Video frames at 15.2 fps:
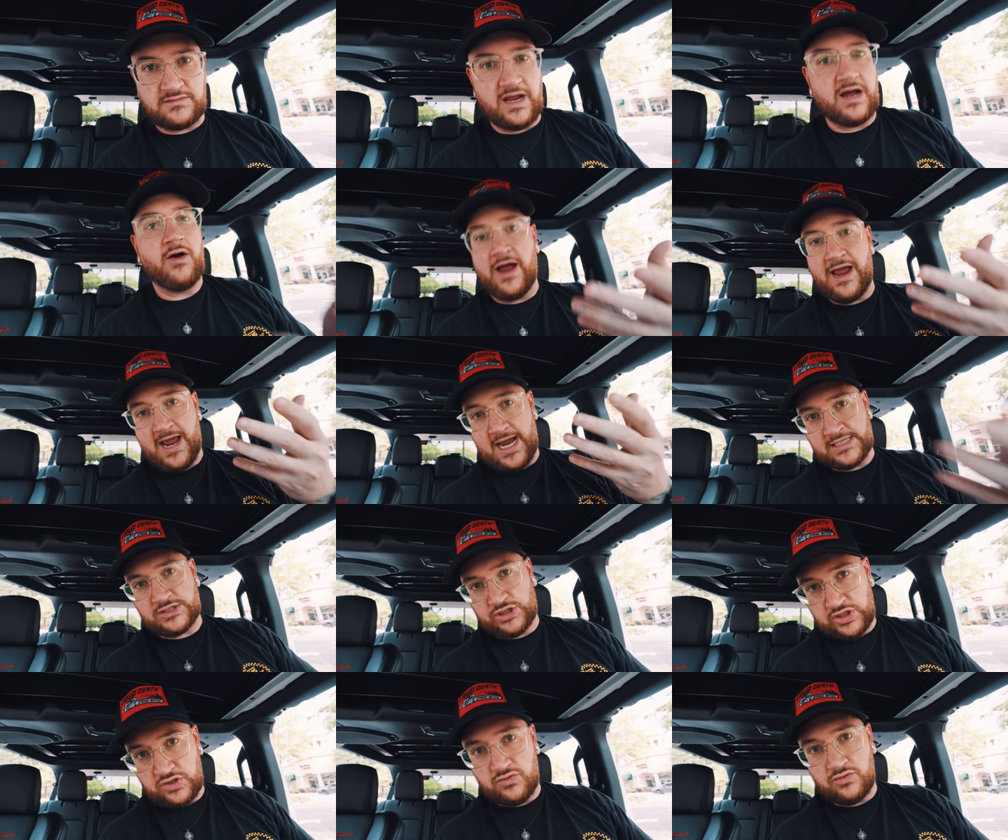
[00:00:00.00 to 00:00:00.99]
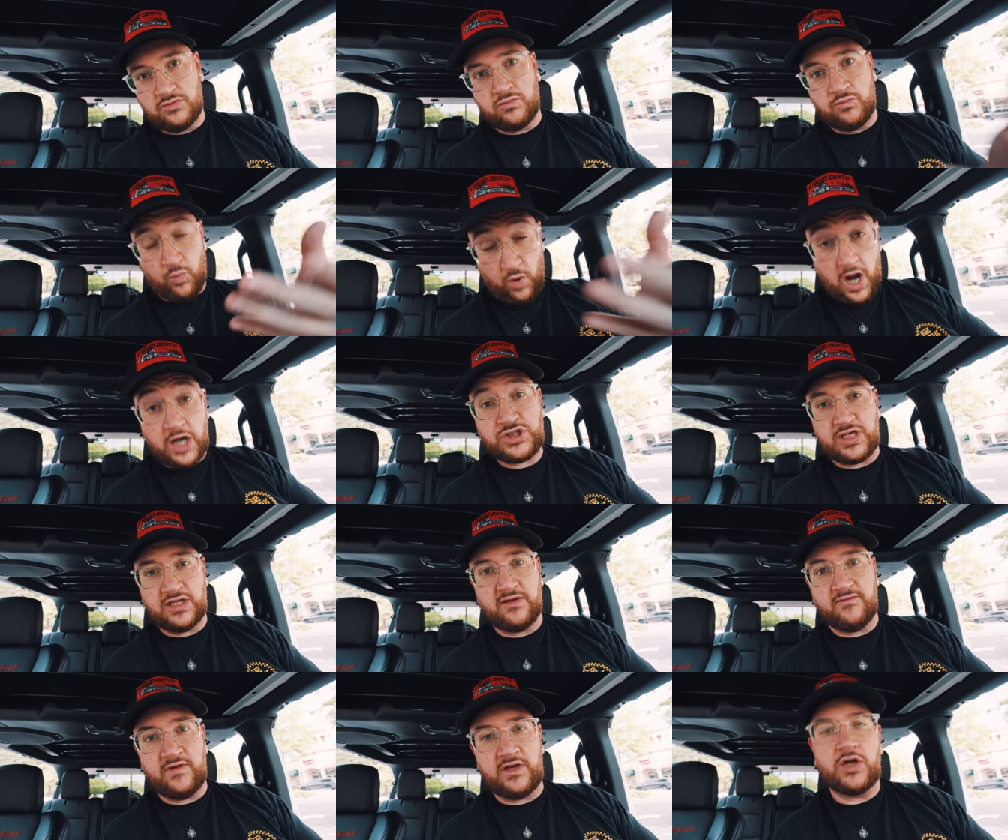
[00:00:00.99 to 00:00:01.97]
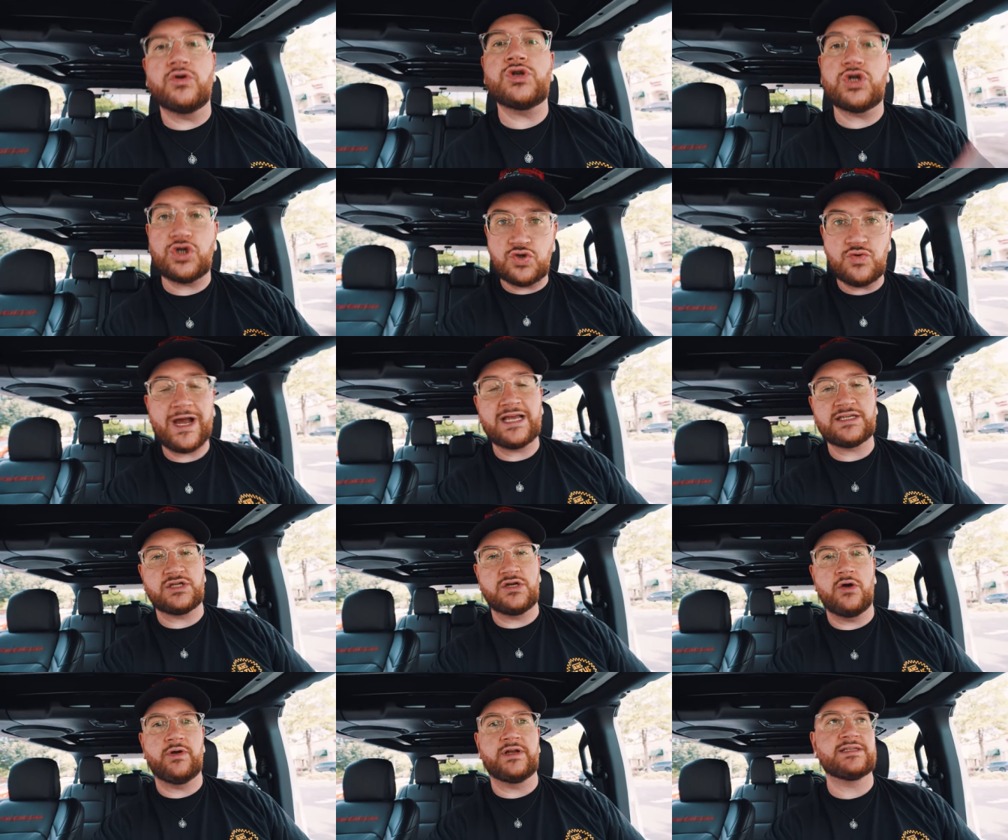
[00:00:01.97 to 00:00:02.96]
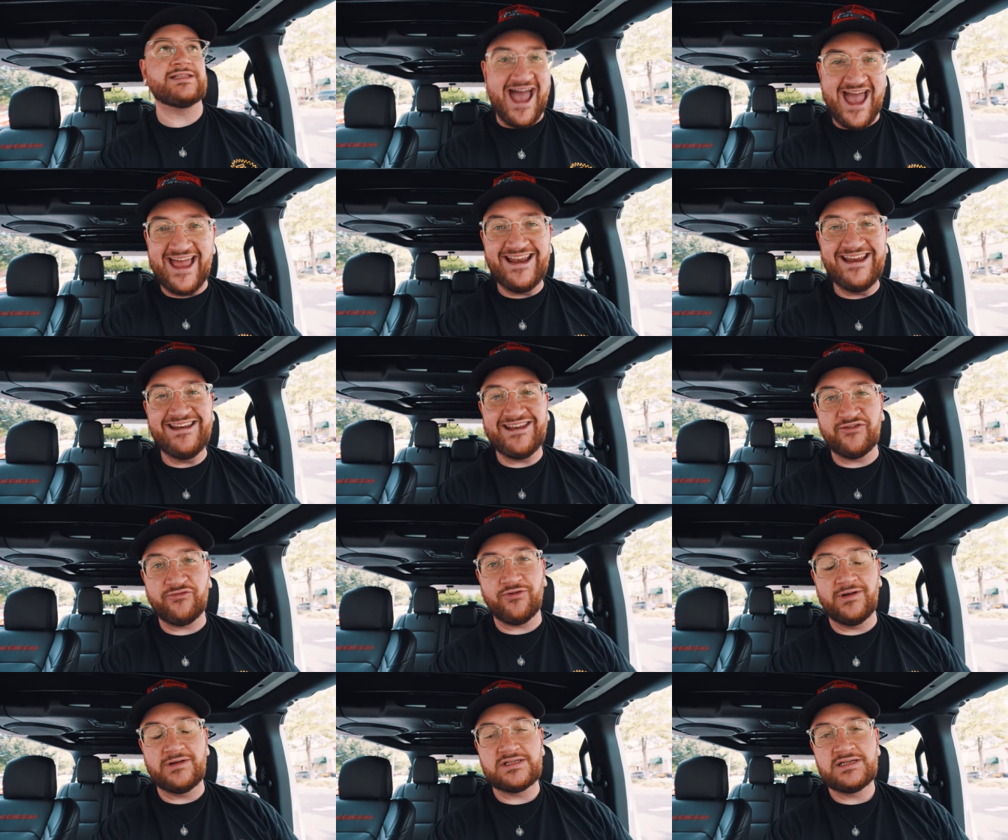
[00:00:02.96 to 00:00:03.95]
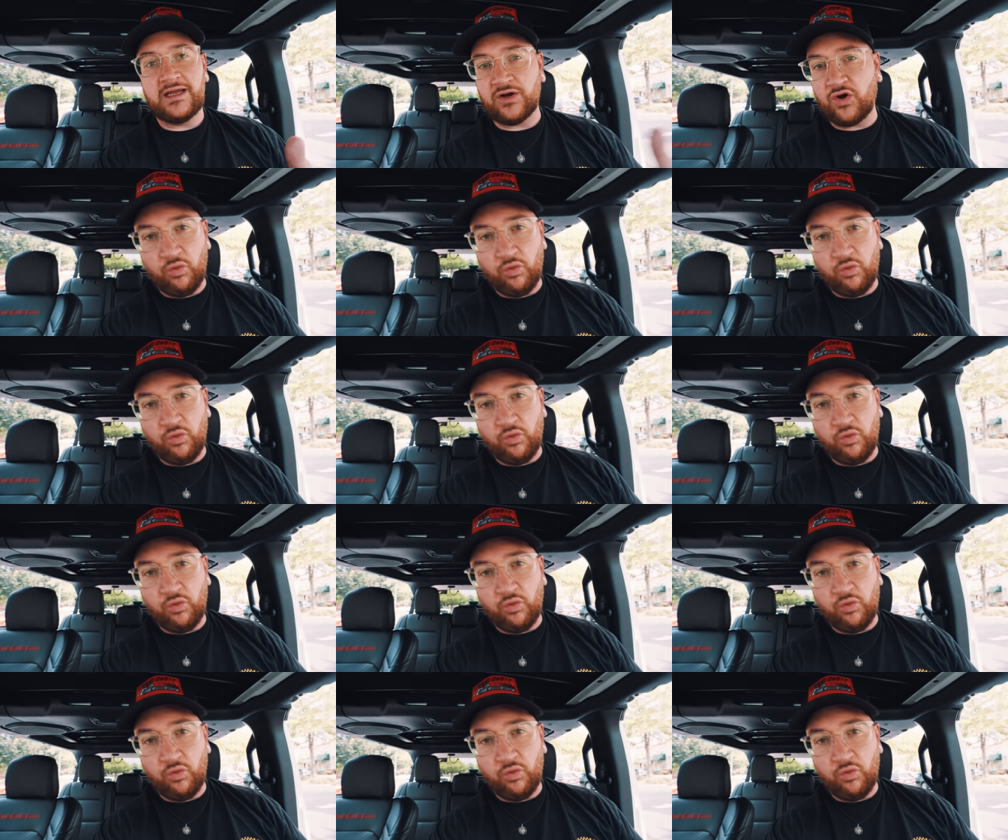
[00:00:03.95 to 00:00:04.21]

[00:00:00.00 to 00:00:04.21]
Now I ask you watching the video, do you guys notice any difference in